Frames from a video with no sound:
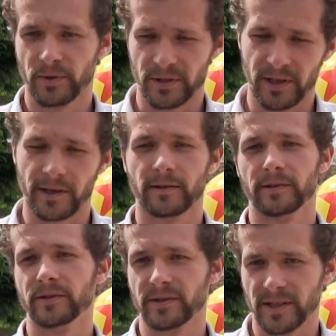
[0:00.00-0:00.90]

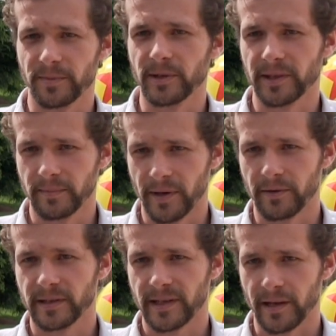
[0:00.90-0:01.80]
particularly to simulate
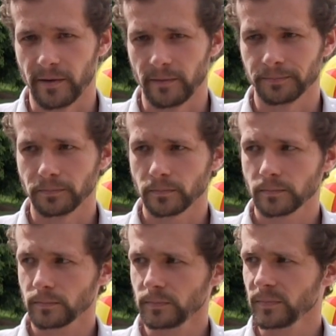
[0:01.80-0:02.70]
Merida's hair,
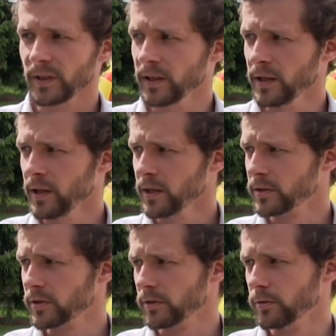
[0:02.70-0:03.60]

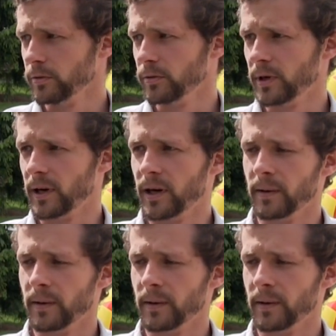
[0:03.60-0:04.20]
to